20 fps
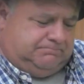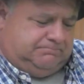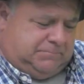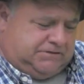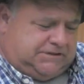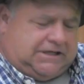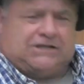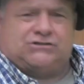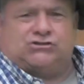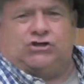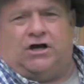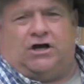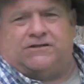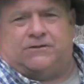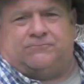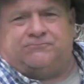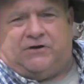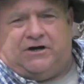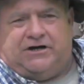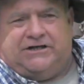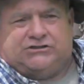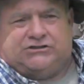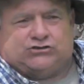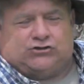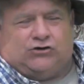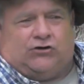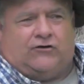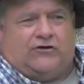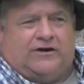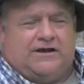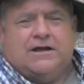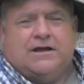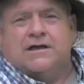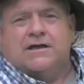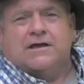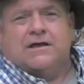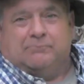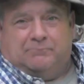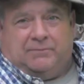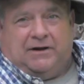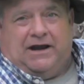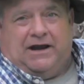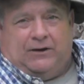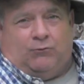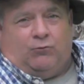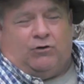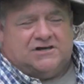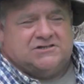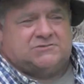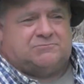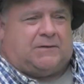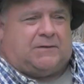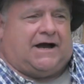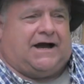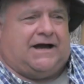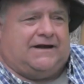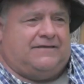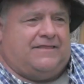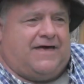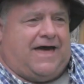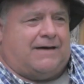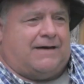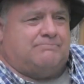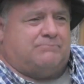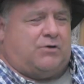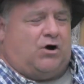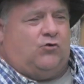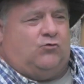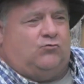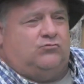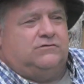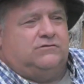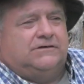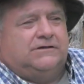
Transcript: But that's not the funny story but it was part of that boat.